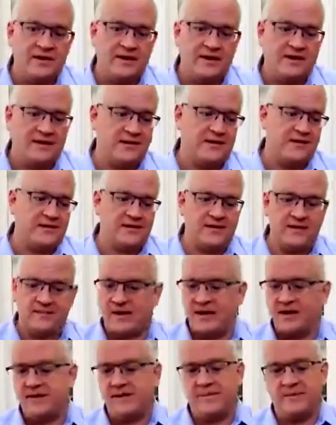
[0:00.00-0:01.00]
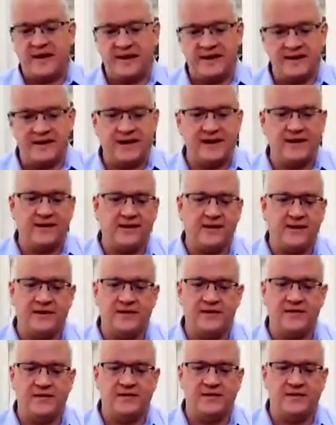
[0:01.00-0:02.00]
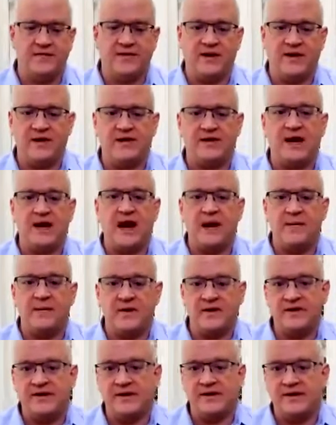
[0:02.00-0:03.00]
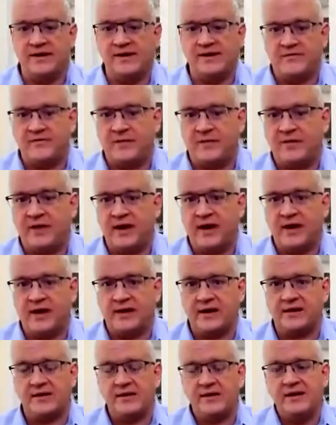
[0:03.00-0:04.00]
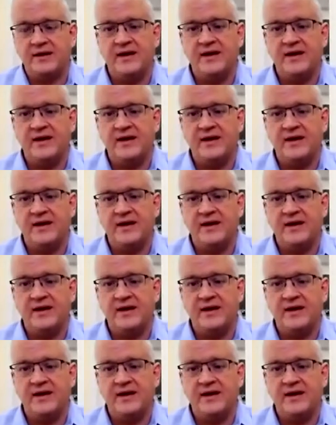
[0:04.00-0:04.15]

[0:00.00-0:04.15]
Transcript: in some cases, buy-to-let loans or various hybrids of these different products.